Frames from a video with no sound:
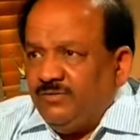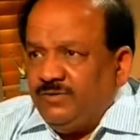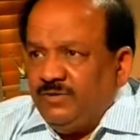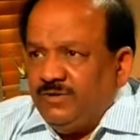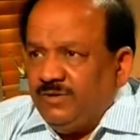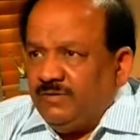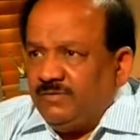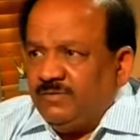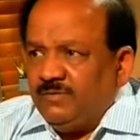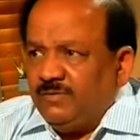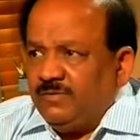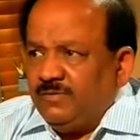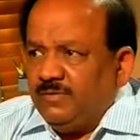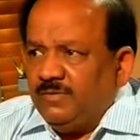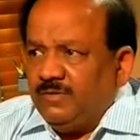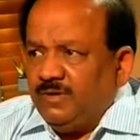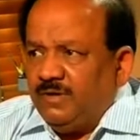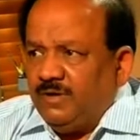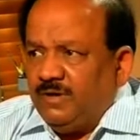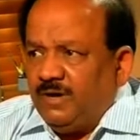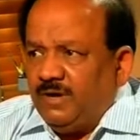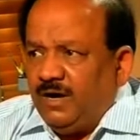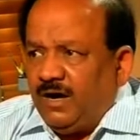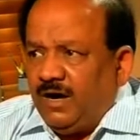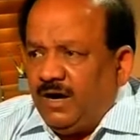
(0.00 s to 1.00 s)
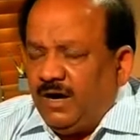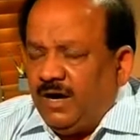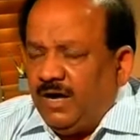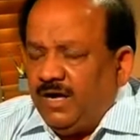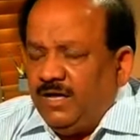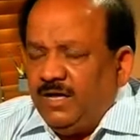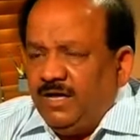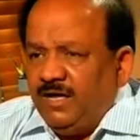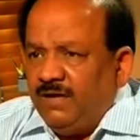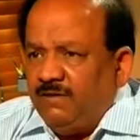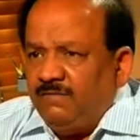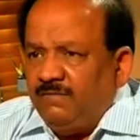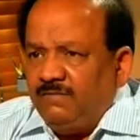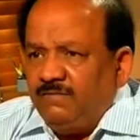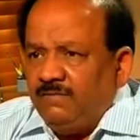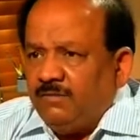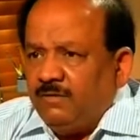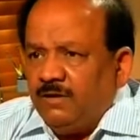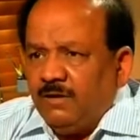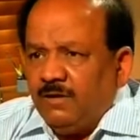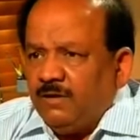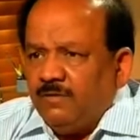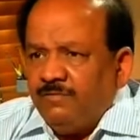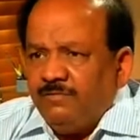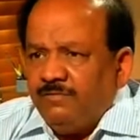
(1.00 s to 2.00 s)
you see, I have
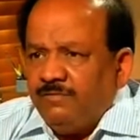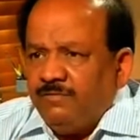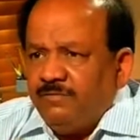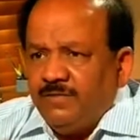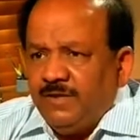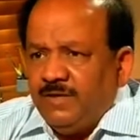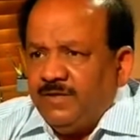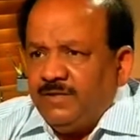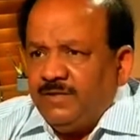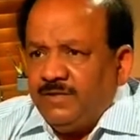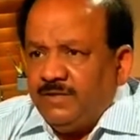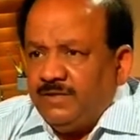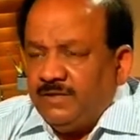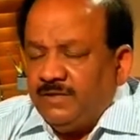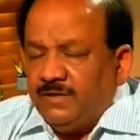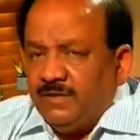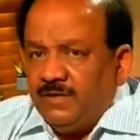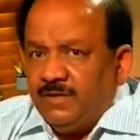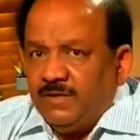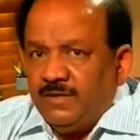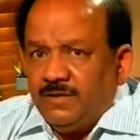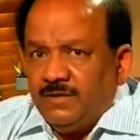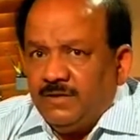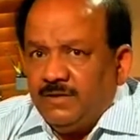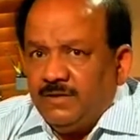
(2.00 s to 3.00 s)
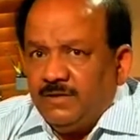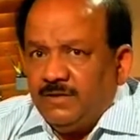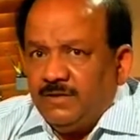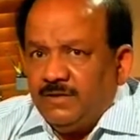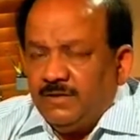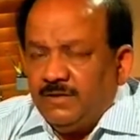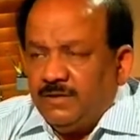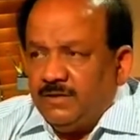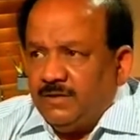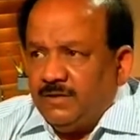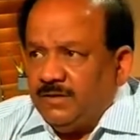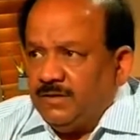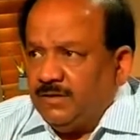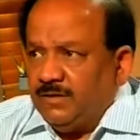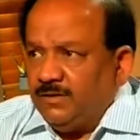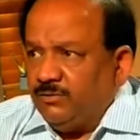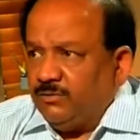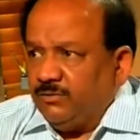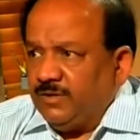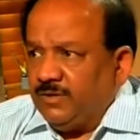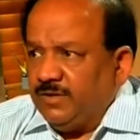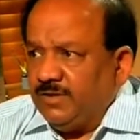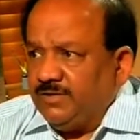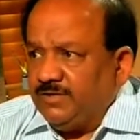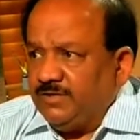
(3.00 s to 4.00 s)
lot of faith in the, uh,
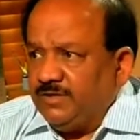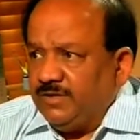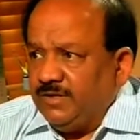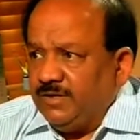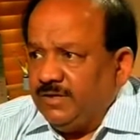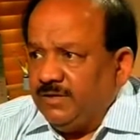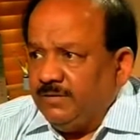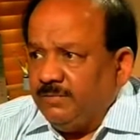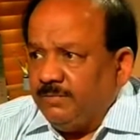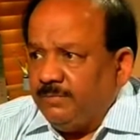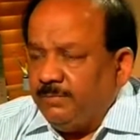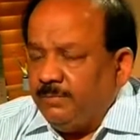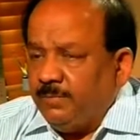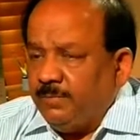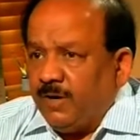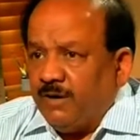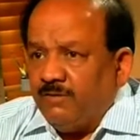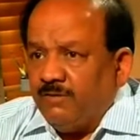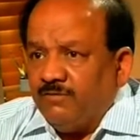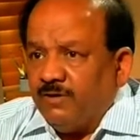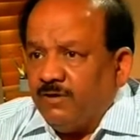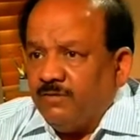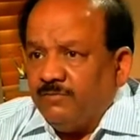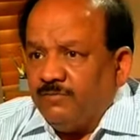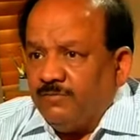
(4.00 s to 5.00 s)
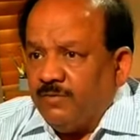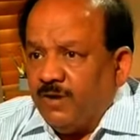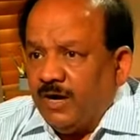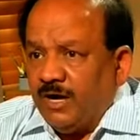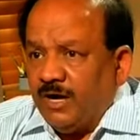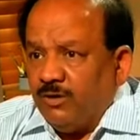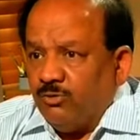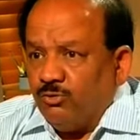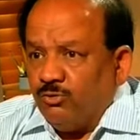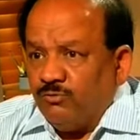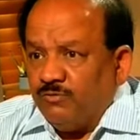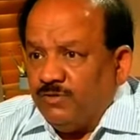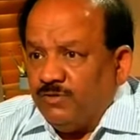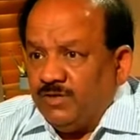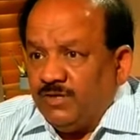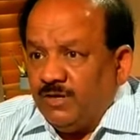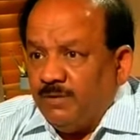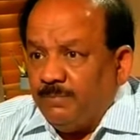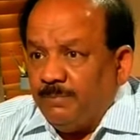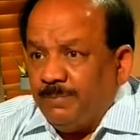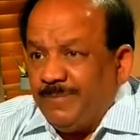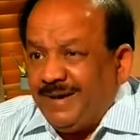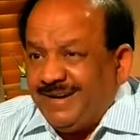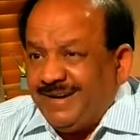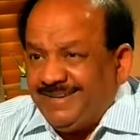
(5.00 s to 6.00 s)
you can say, power of
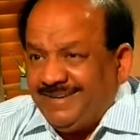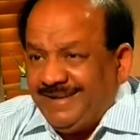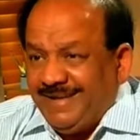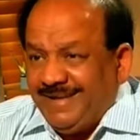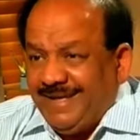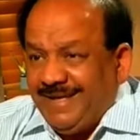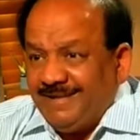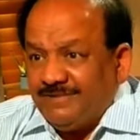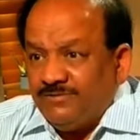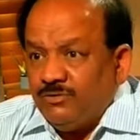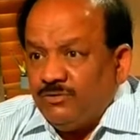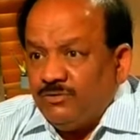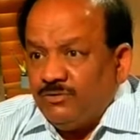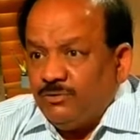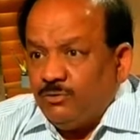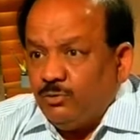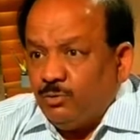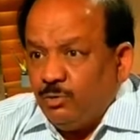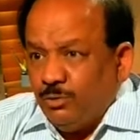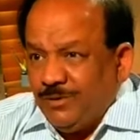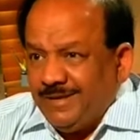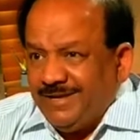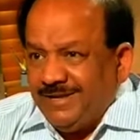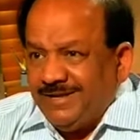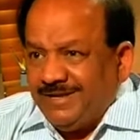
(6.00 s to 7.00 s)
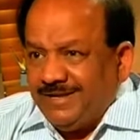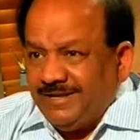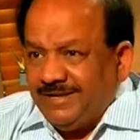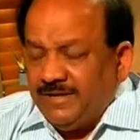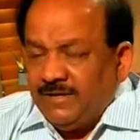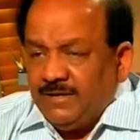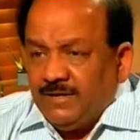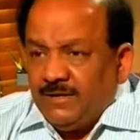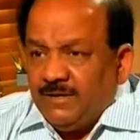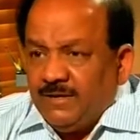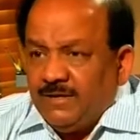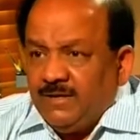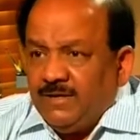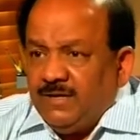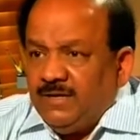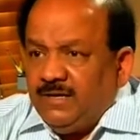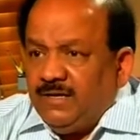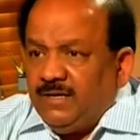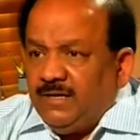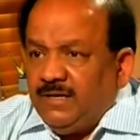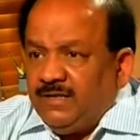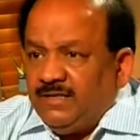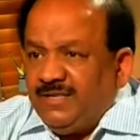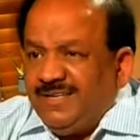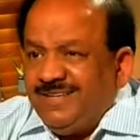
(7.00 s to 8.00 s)
Ayurveda. But as on today,
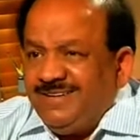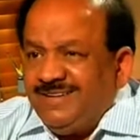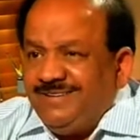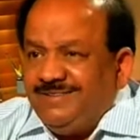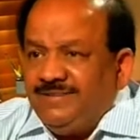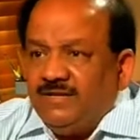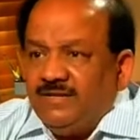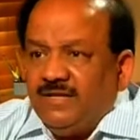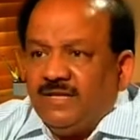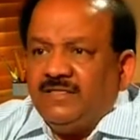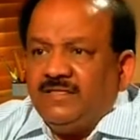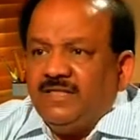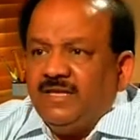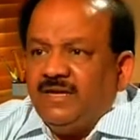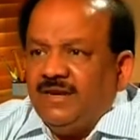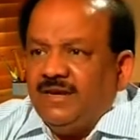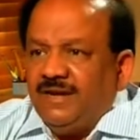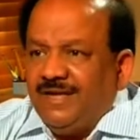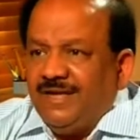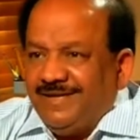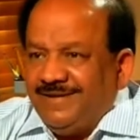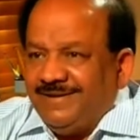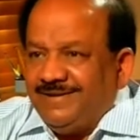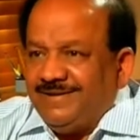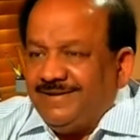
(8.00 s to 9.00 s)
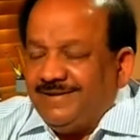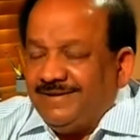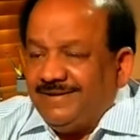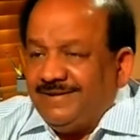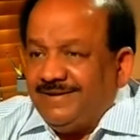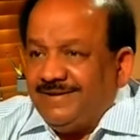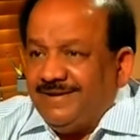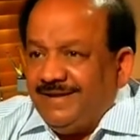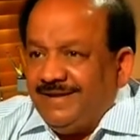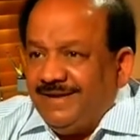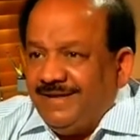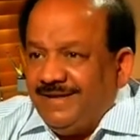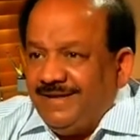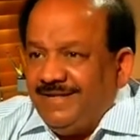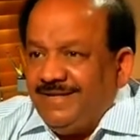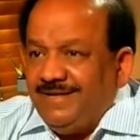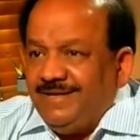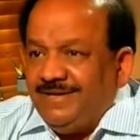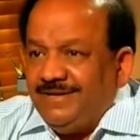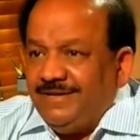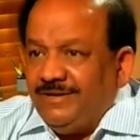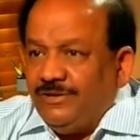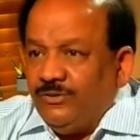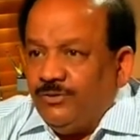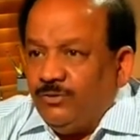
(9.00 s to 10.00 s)
there is nothing like
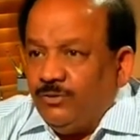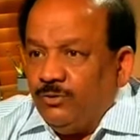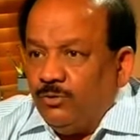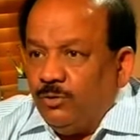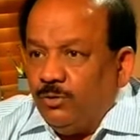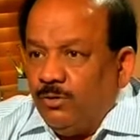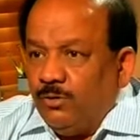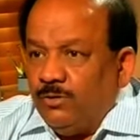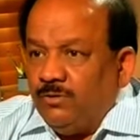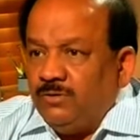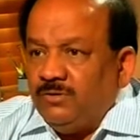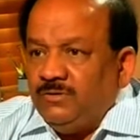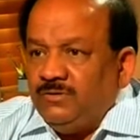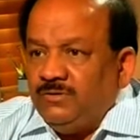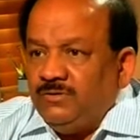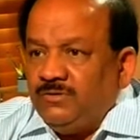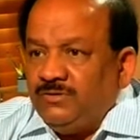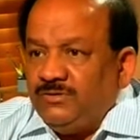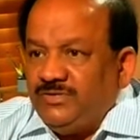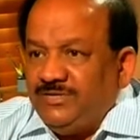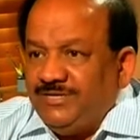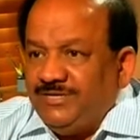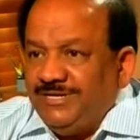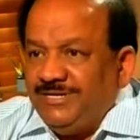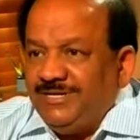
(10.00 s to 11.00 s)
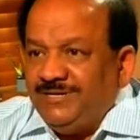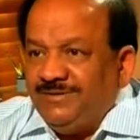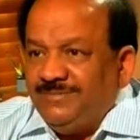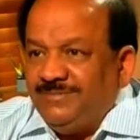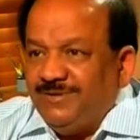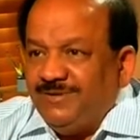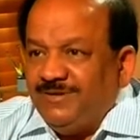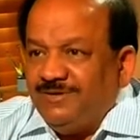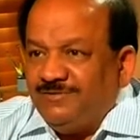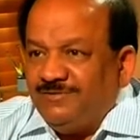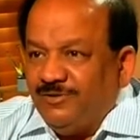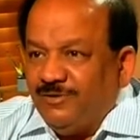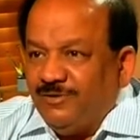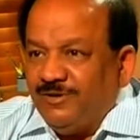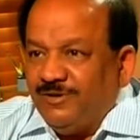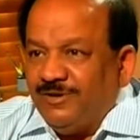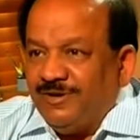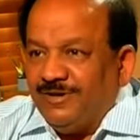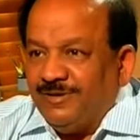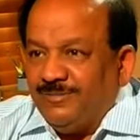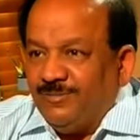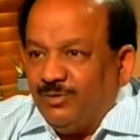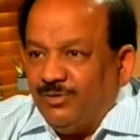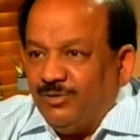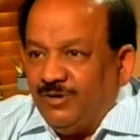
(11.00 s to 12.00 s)
any known treatment for
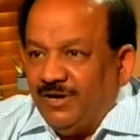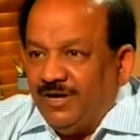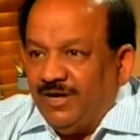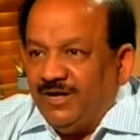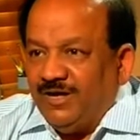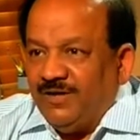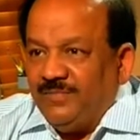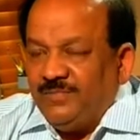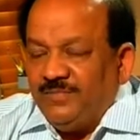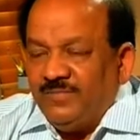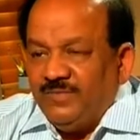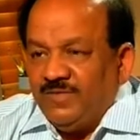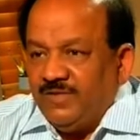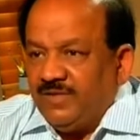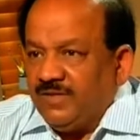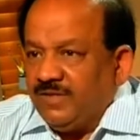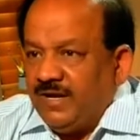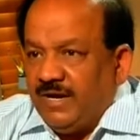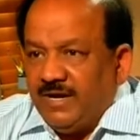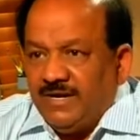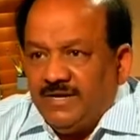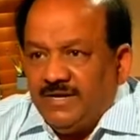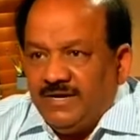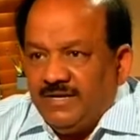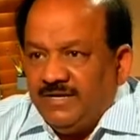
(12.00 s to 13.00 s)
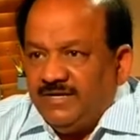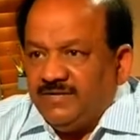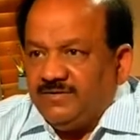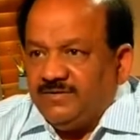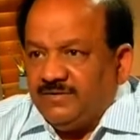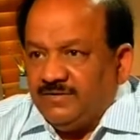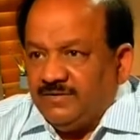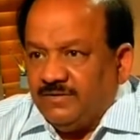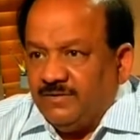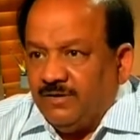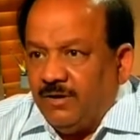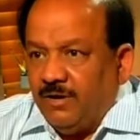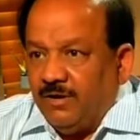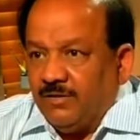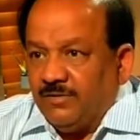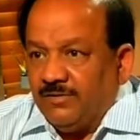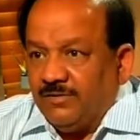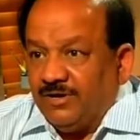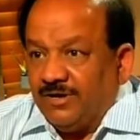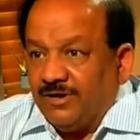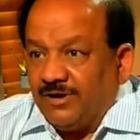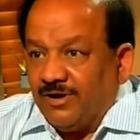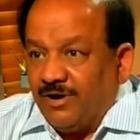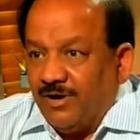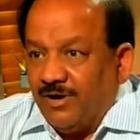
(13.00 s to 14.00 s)
Ebola, at least on